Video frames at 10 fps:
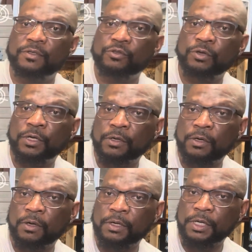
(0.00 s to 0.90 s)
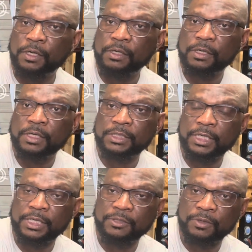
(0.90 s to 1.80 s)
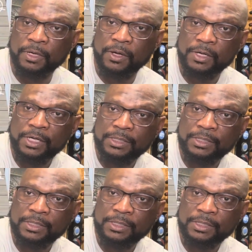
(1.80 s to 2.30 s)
trigger on here. Let's check this trigger out.